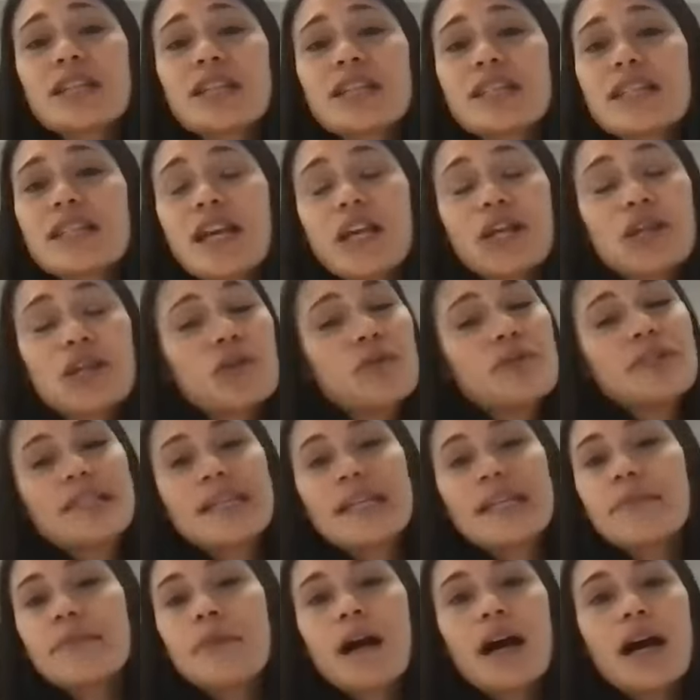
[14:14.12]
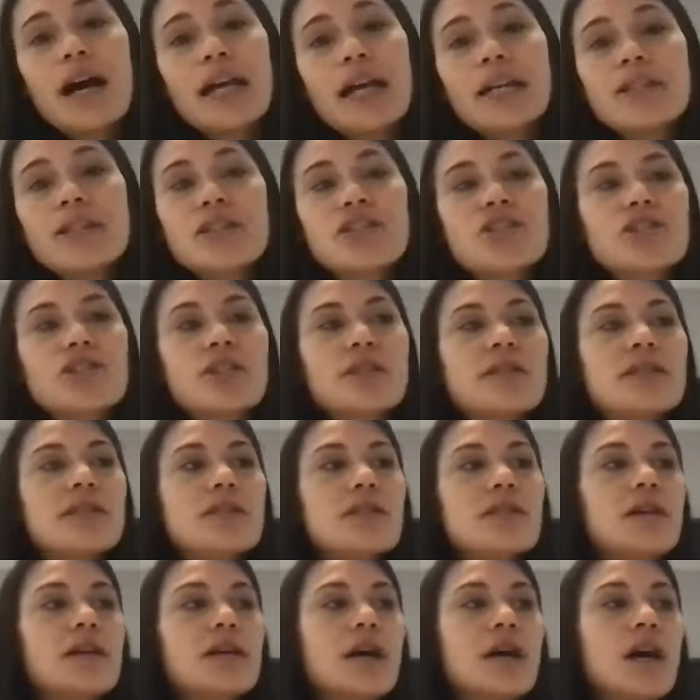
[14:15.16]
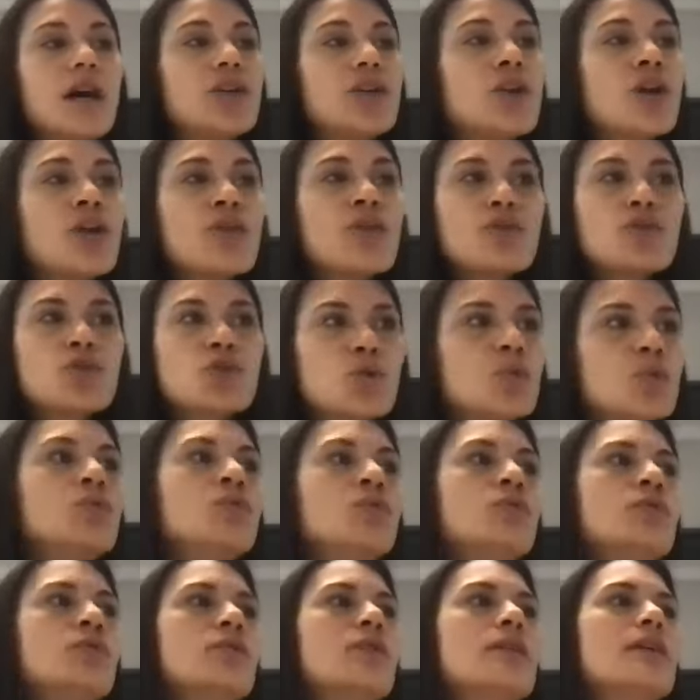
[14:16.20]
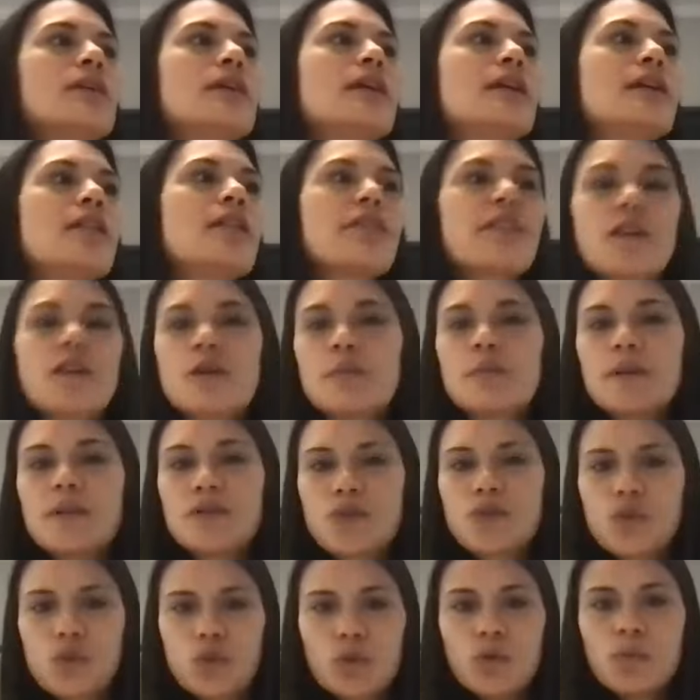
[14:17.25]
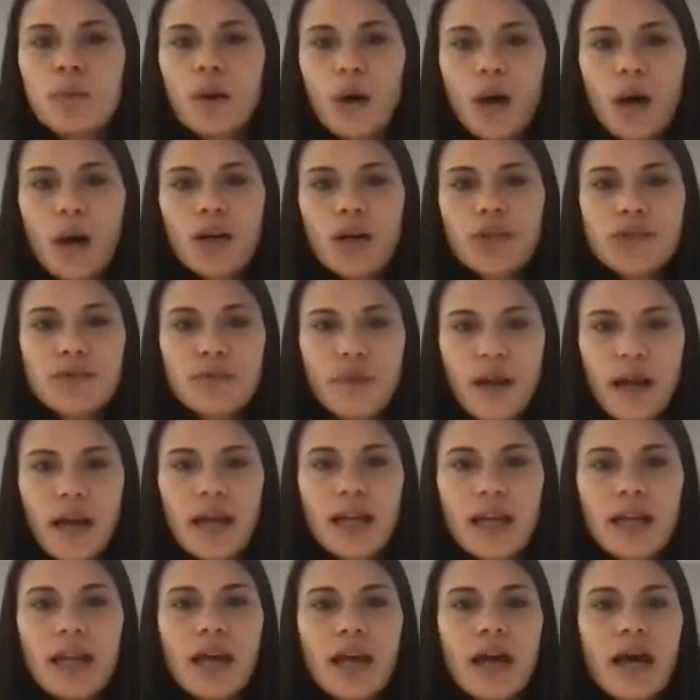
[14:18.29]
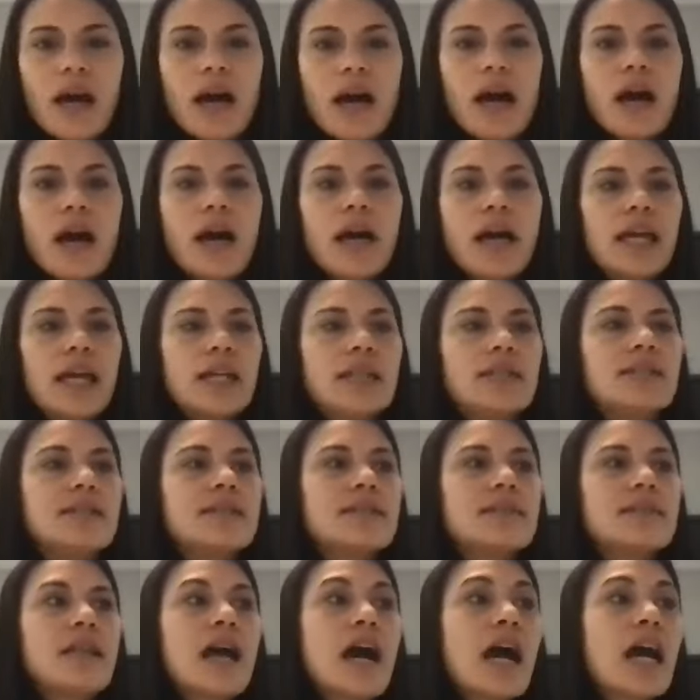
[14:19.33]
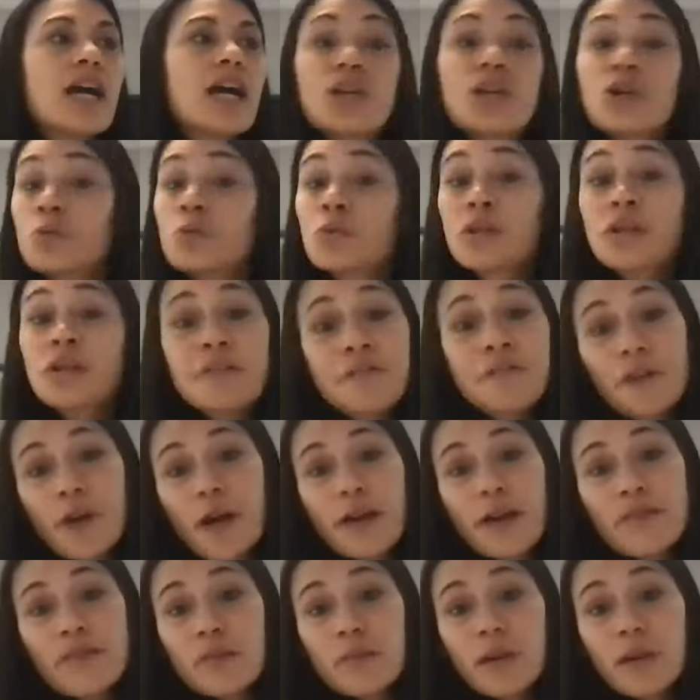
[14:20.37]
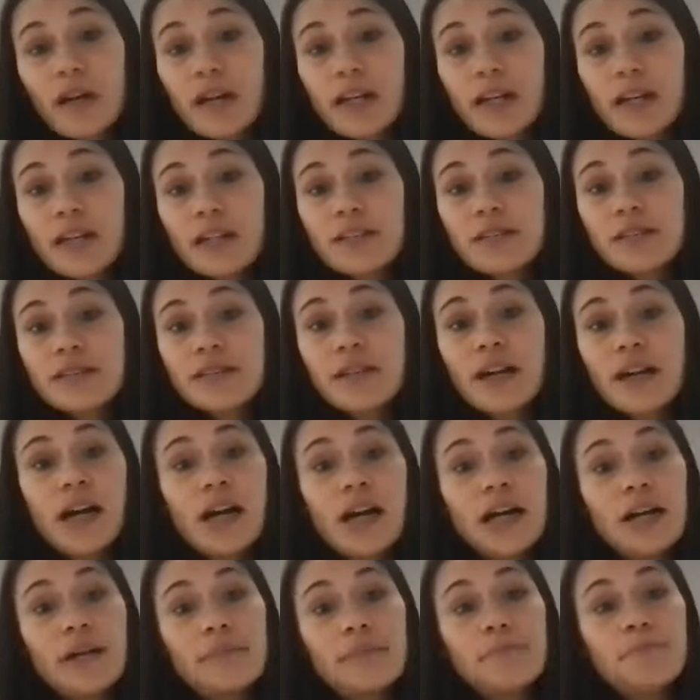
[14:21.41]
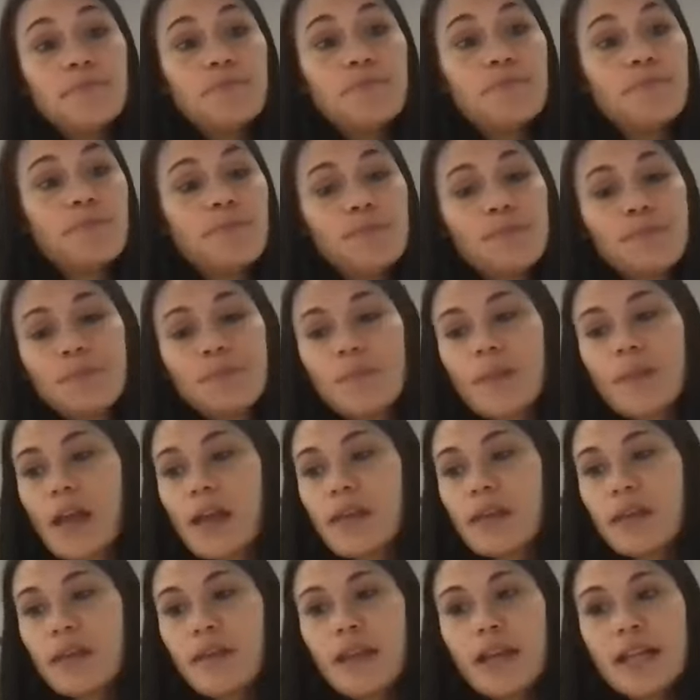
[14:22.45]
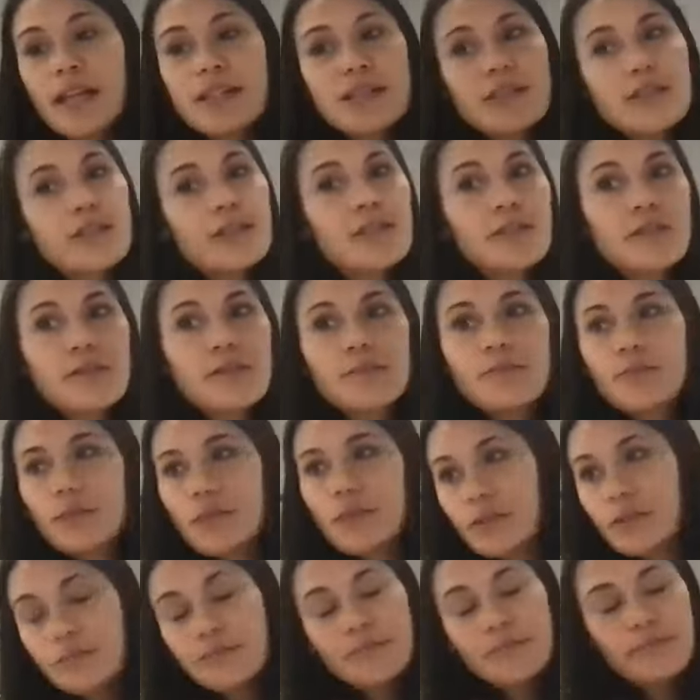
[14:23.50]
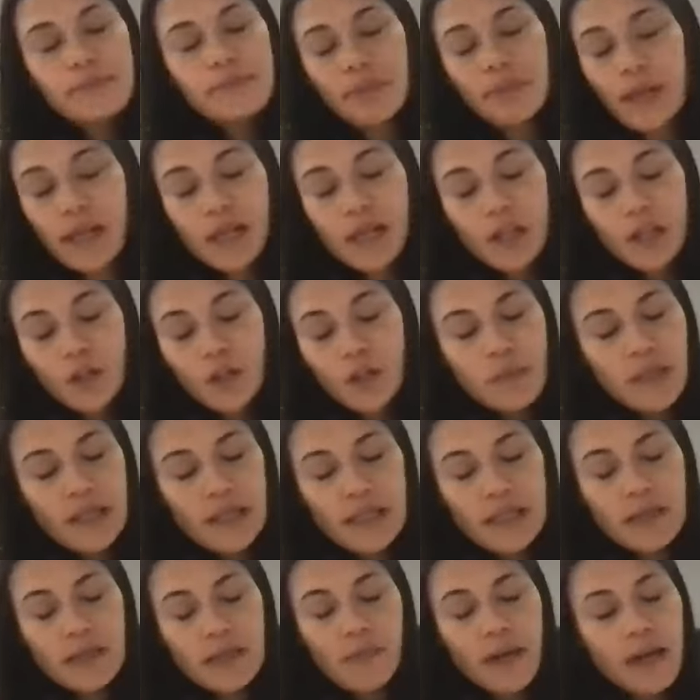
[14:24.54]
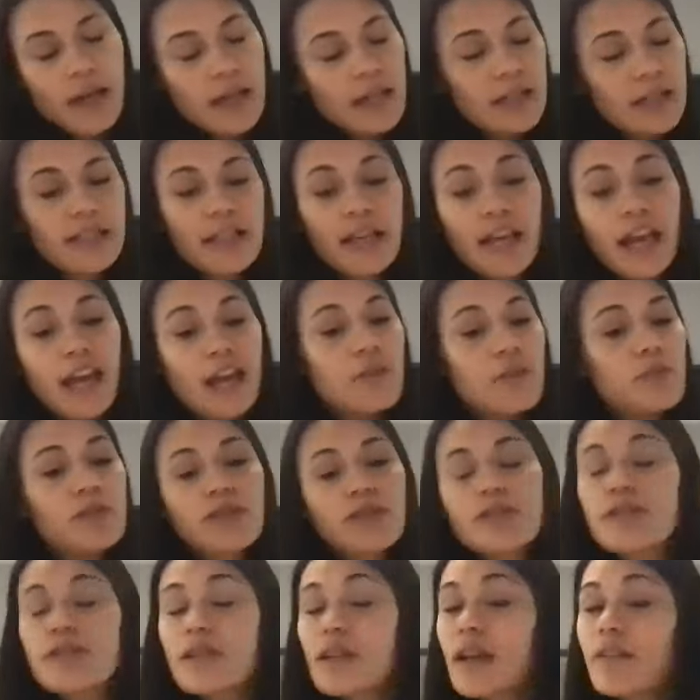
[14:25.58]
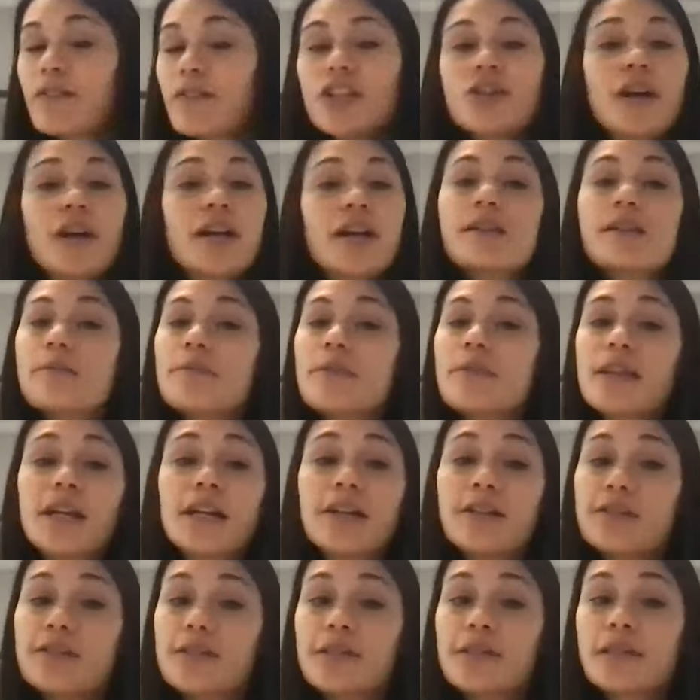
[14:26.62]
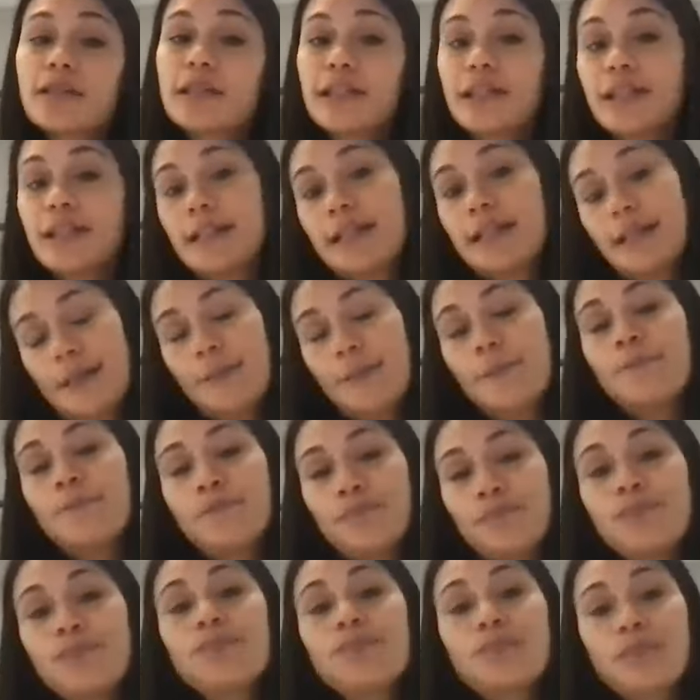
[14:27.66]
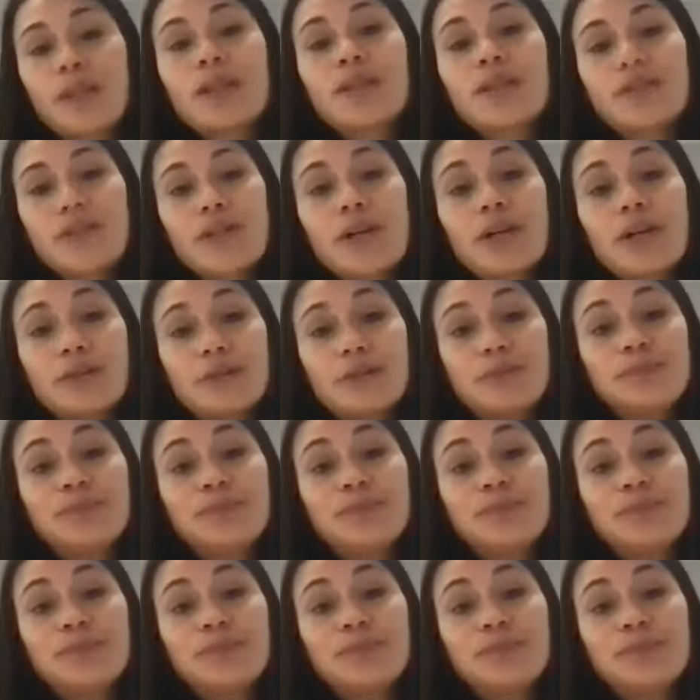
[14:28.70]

just gonna say, DMI is just another tool in a therapist's toolbox, right? It's not gonna work for everybody. Um, and then that's just when you pick in your PT brain and say, "Hey, we're just gonna have to try something else." So,